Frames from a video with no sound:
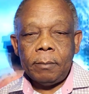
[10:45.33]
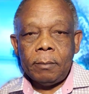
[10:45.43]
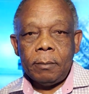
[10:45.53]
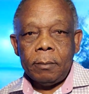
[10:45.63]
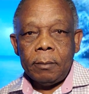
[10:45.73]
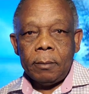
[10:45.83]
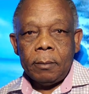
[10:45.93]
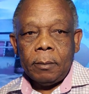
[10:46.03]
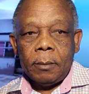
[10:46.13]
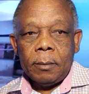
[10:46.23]

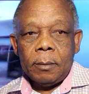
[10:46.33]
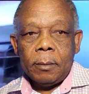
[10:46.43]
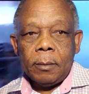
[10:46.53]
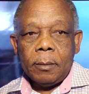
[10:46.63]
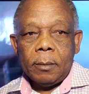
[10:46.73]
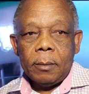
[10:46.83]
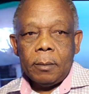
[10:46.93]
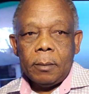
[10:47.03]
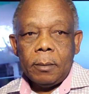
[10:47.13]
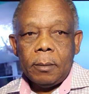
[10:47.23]

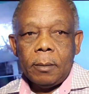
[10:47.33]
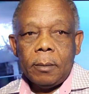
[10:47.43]
[no speech]